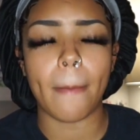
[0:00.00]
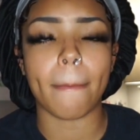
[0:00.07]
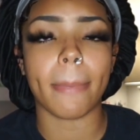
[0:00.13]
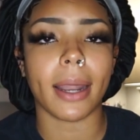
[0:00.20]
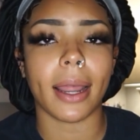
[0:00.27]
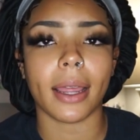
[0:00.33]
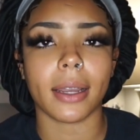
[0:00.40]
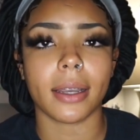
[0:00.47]
But
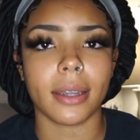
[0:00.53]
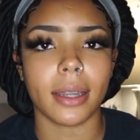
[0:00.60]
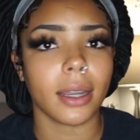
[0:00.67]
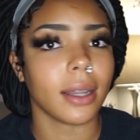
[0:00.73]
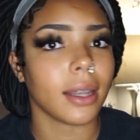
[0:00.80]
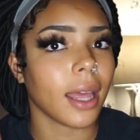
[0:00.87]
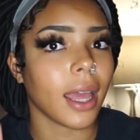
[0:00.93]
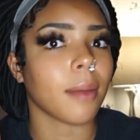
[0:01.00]
I did
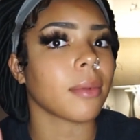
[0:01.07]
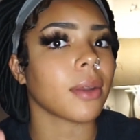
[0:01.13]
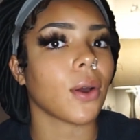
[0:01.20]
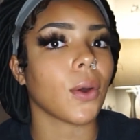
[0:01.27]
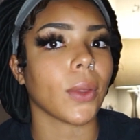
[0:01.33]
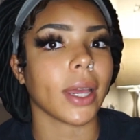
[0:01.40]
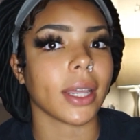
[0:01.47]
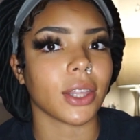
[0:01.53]
let him
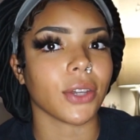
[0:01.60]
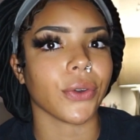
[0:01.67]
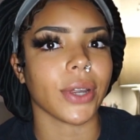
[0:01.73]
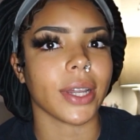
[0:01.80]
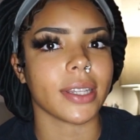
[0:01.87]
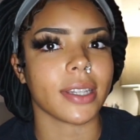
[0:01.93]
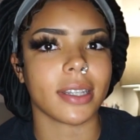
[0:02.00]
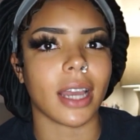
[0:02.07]
know like the
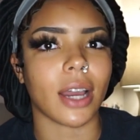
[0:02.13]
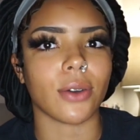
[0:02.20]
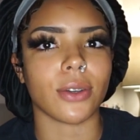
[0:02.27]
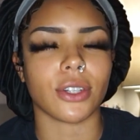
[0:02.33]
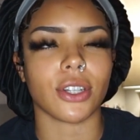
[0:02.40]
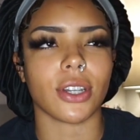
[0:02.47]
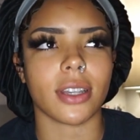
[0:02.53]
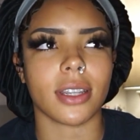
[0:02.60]
risks. I was
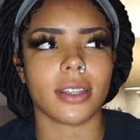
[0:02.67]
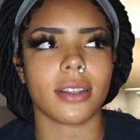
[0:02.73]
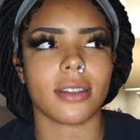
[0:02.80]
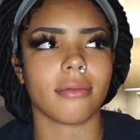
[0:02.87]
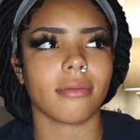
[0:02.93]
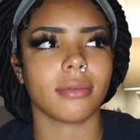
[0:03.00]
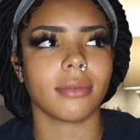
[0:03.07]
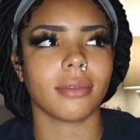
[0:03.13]
just
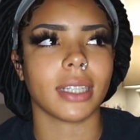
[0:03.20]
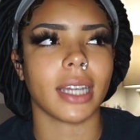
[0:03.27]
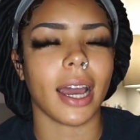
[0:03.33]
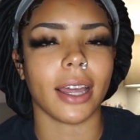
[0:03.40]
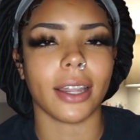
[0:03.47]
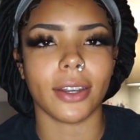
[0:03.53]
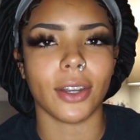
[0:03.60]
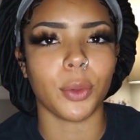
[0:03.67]
a
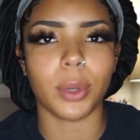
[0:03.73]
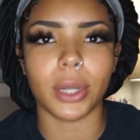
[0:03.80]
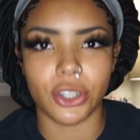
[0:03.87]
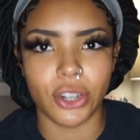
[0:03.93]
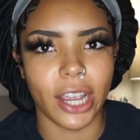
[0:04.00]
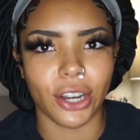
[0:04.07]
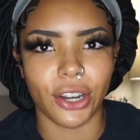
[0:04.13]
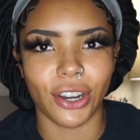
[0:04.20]
newbie
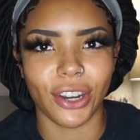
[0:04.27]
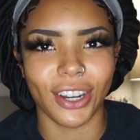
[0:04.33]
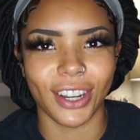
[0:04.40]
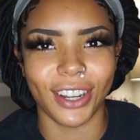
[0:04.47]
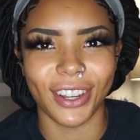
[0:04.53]
trader,